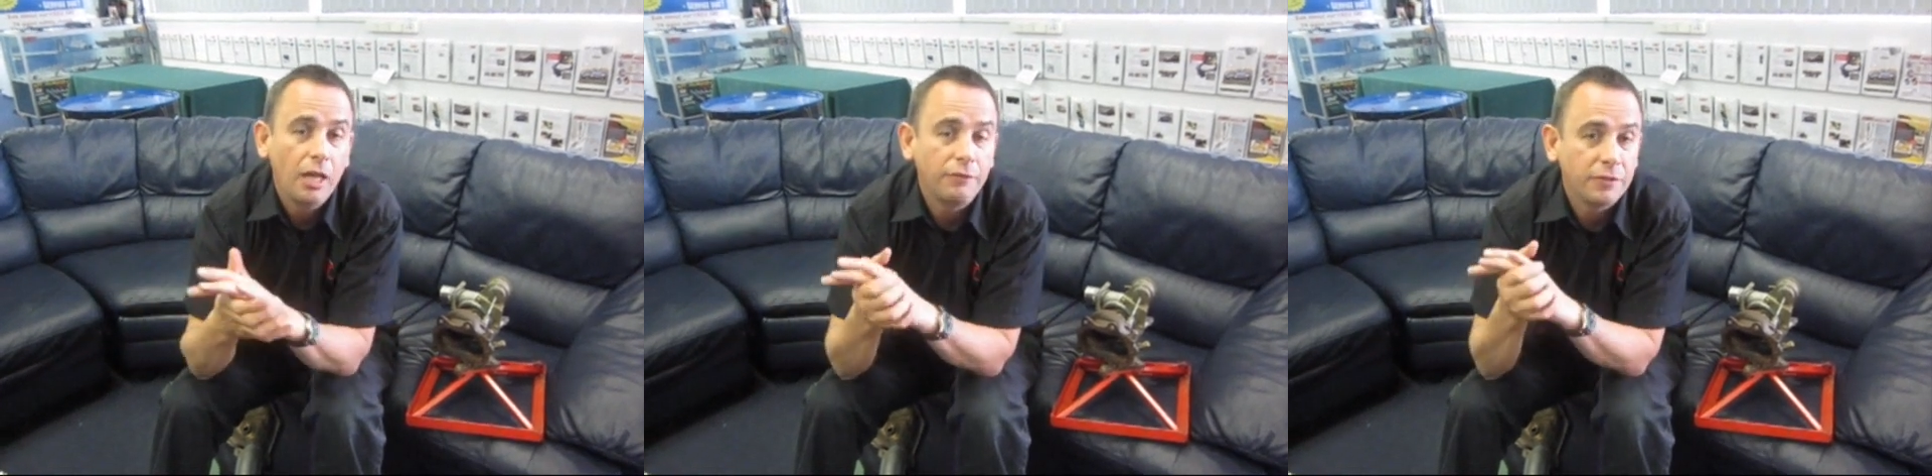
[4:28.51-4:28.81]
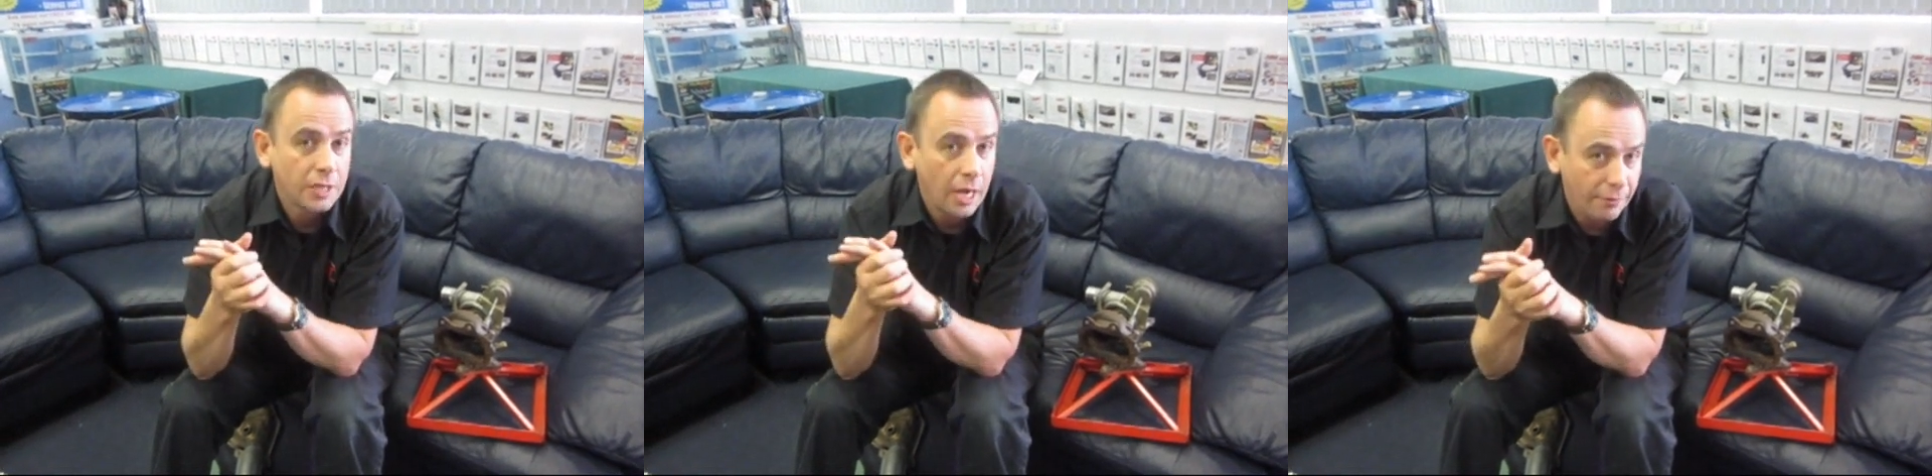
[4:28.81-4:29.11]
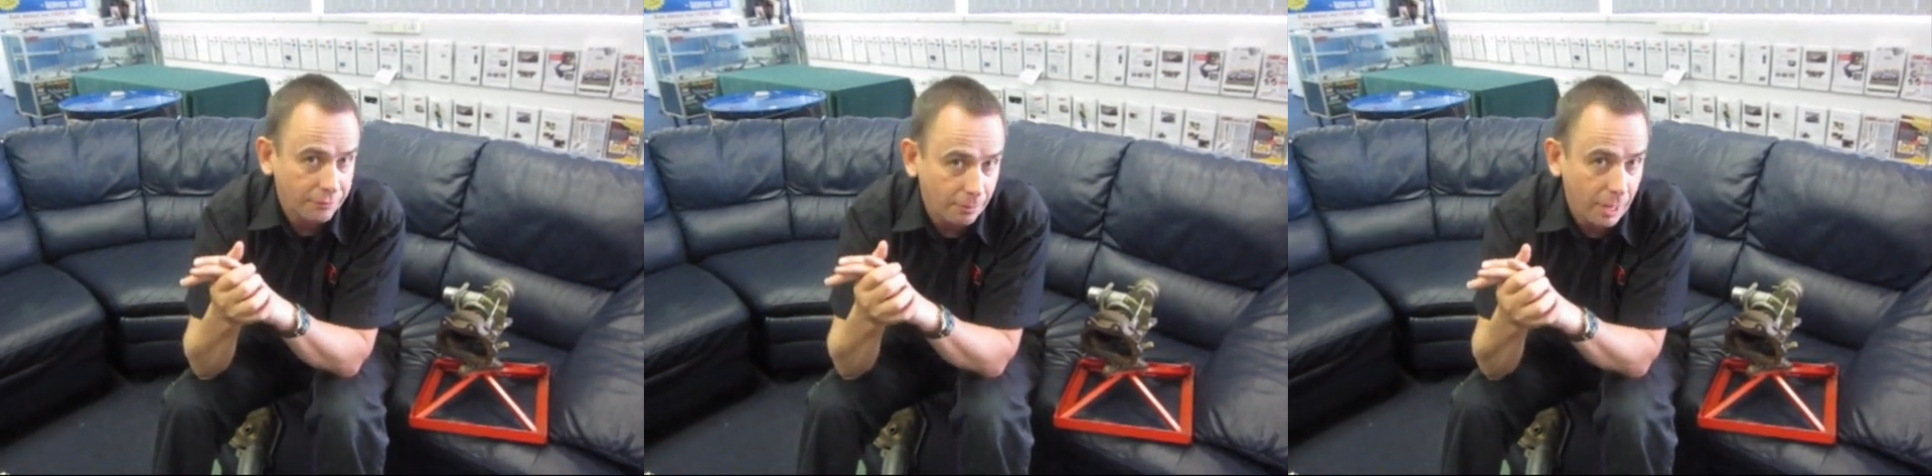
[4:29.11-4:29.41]
If it's an
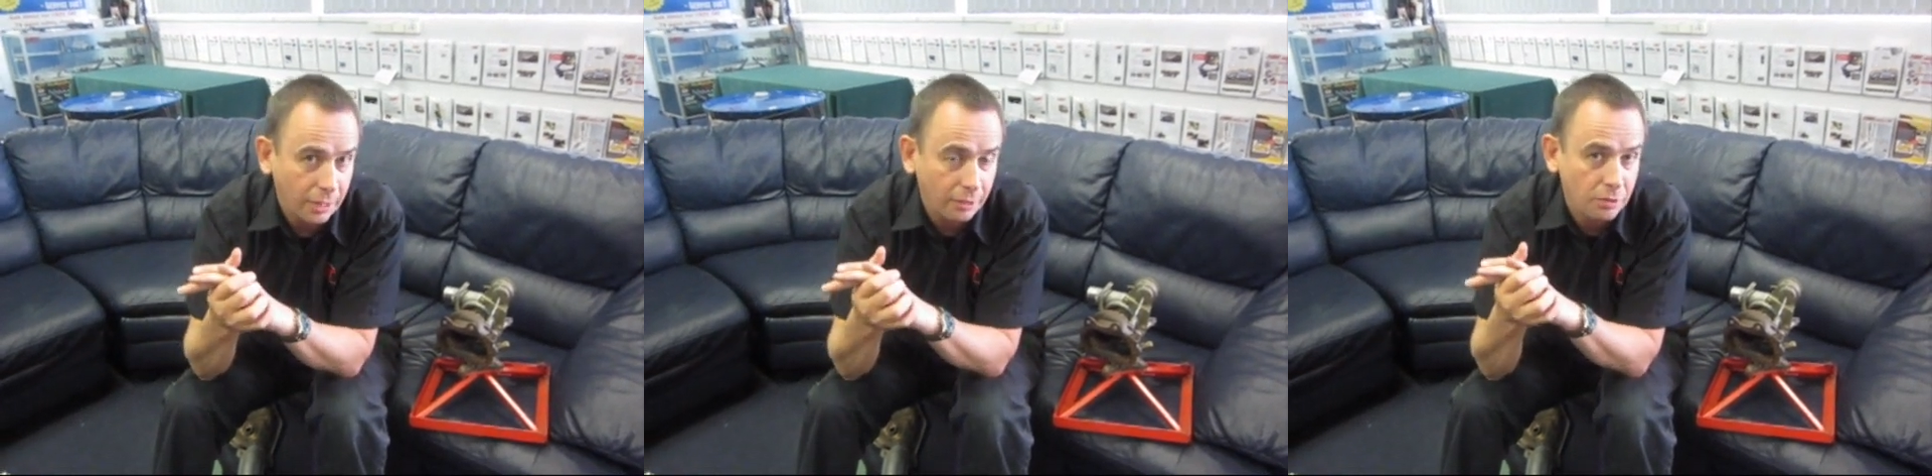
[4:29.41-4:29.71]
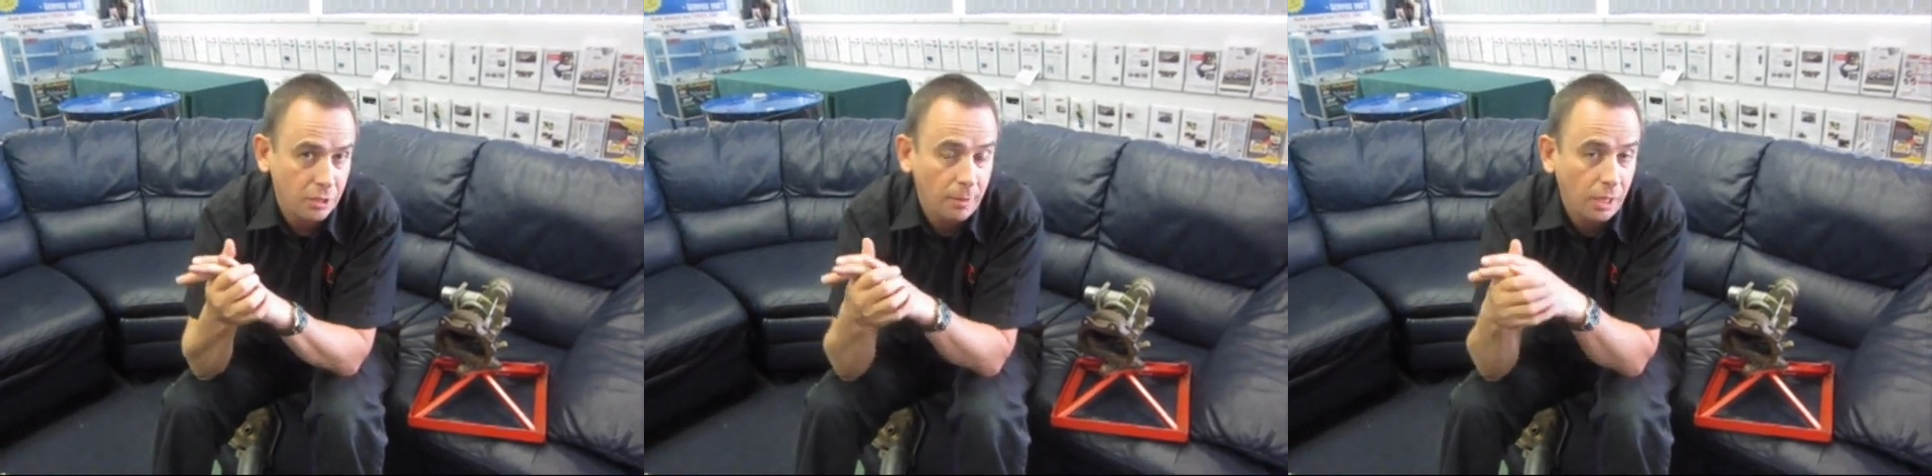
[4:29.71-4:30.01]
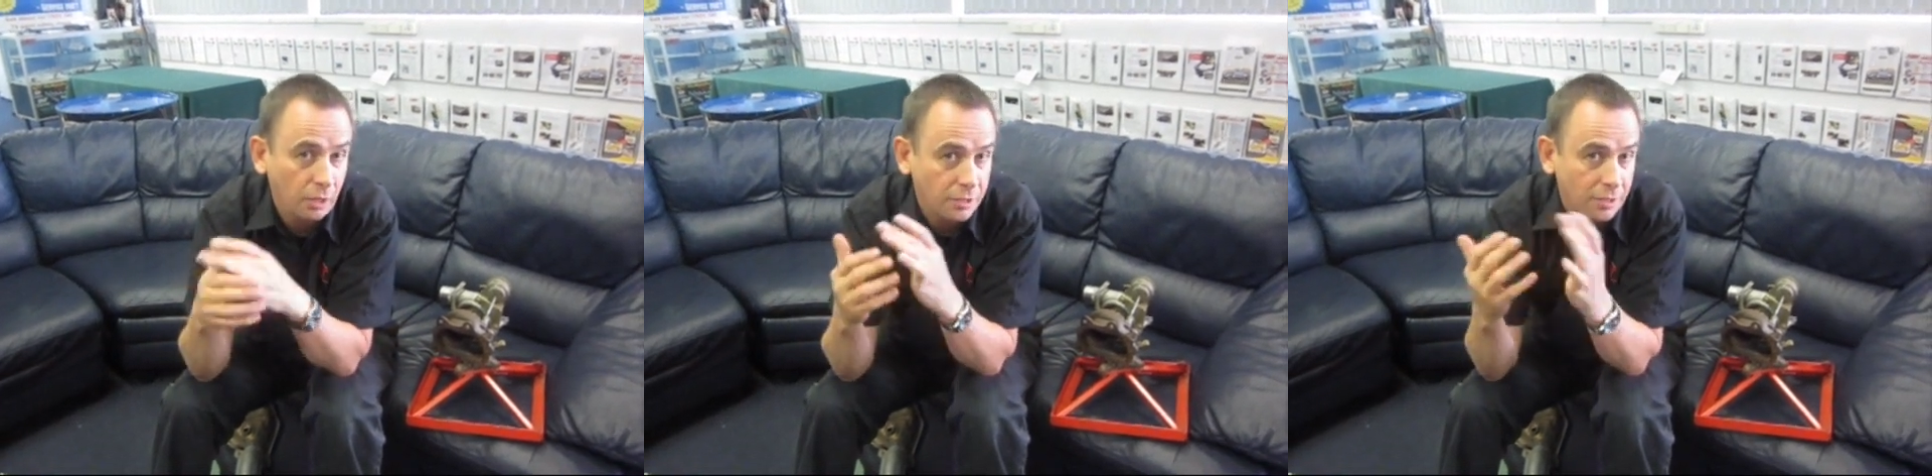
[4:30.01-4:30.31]
aftermarket
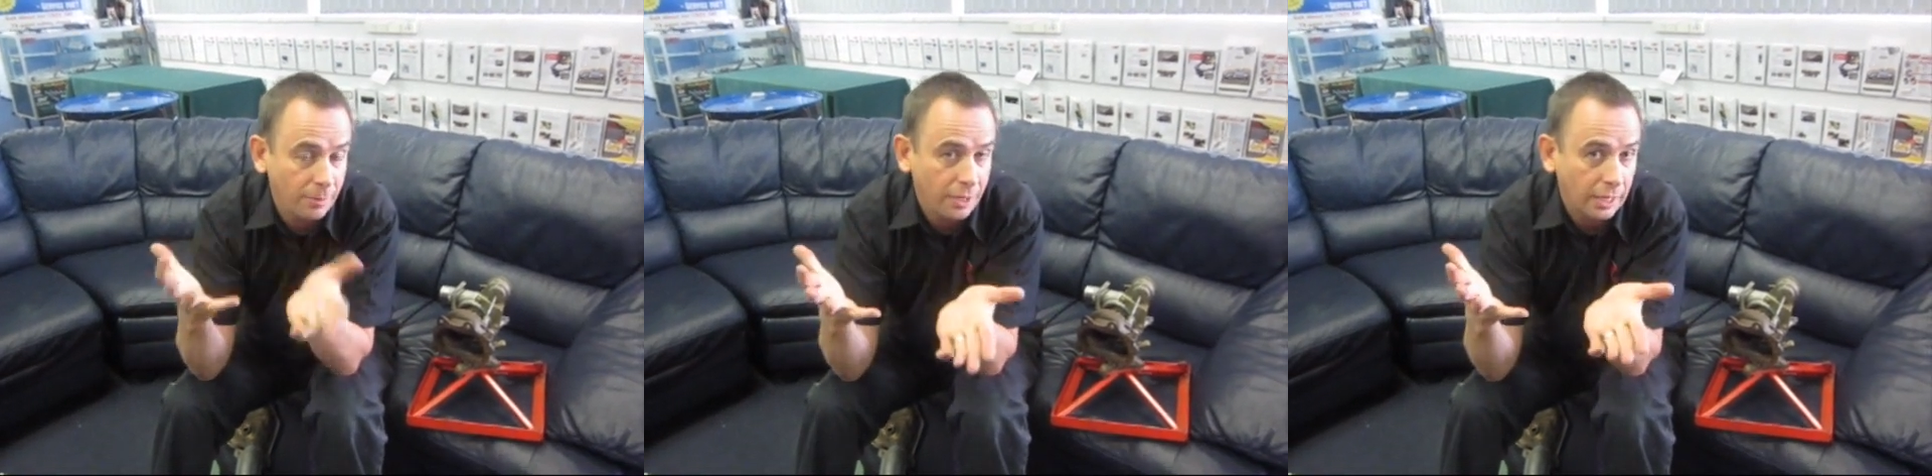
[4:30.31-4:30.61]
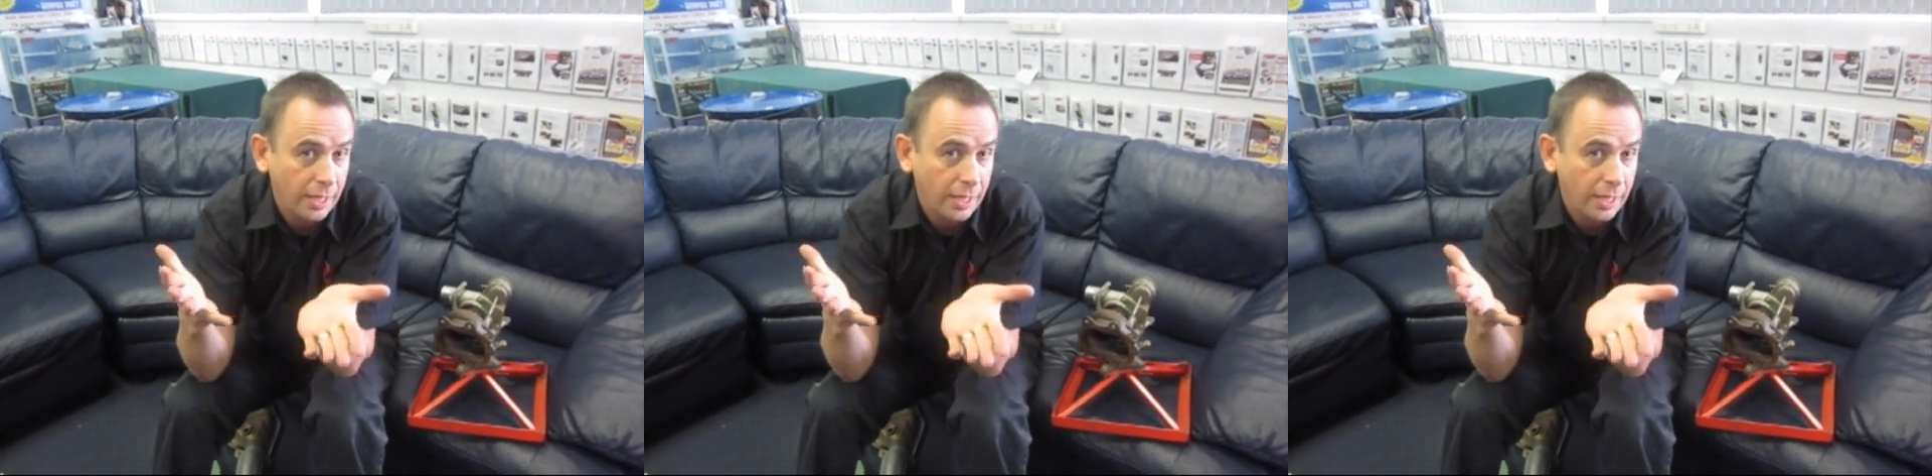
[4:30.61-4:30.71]
turbo like some of the